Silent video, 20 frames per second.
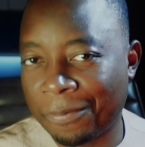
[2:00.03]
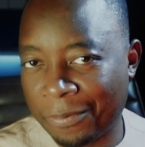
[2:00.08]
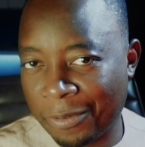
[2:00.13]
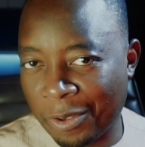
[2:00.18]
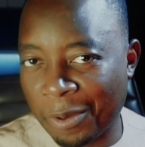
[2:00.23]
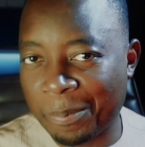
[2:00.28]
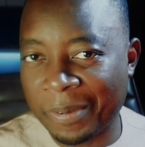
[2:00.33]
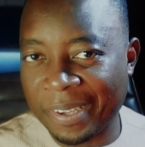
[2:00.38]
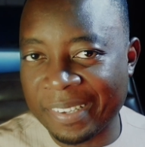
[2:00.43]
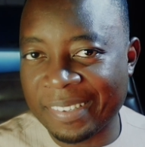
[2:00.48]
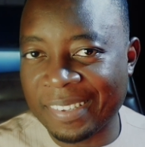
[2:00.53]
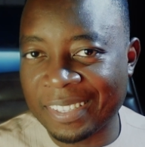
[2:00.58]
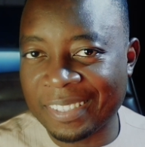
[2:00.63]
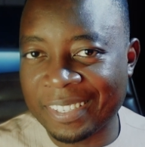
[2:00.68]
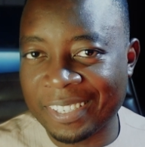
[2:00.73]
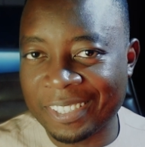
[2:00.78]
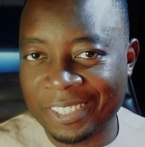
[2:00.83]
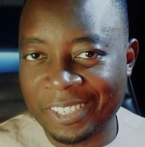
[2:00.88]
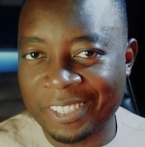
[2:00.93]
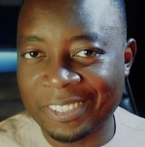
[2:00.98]
your
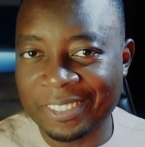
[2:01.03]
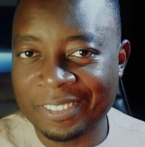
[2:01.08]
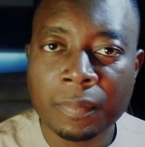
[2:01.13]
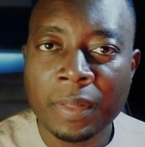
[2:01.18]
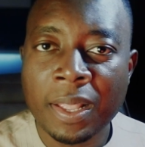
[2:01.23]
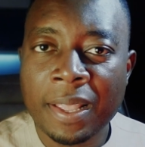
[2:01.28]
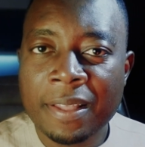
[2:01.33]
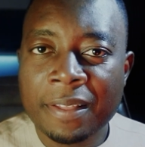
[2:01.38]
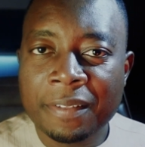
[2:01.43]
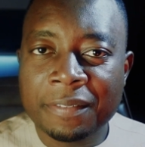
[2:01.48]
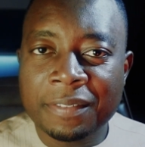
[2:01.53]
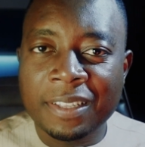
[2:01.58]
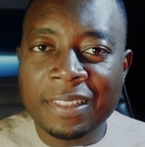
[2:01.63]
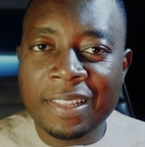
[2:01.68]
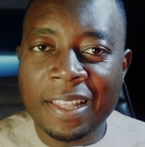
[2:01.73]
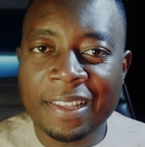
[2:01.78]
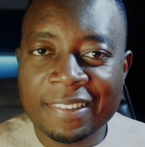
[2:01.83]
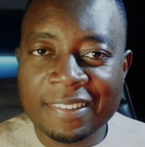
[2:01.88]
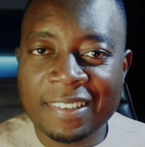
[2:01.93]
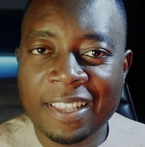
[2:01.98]
presentation. The
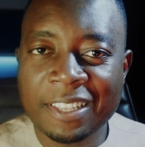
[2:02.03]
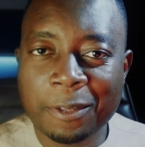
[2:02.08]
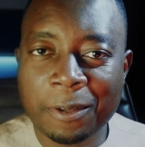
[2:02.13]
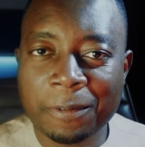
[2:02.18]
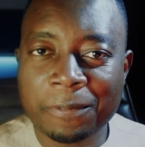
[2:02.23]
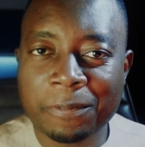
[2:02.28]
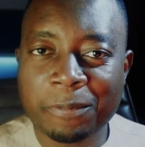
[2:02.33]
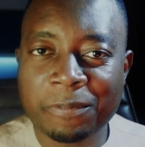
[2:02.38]
next set of